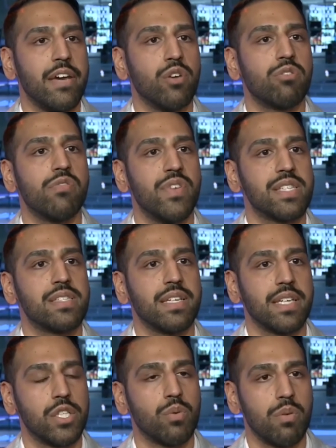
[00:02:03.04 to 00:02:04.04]
Here you're
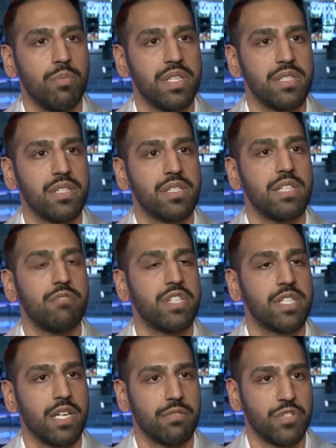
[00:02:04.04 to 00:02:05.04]
investing into a business in
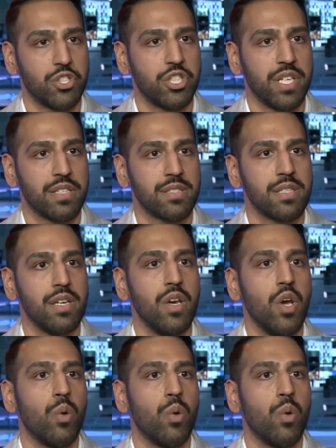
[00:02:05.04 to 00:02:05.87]
return for shares.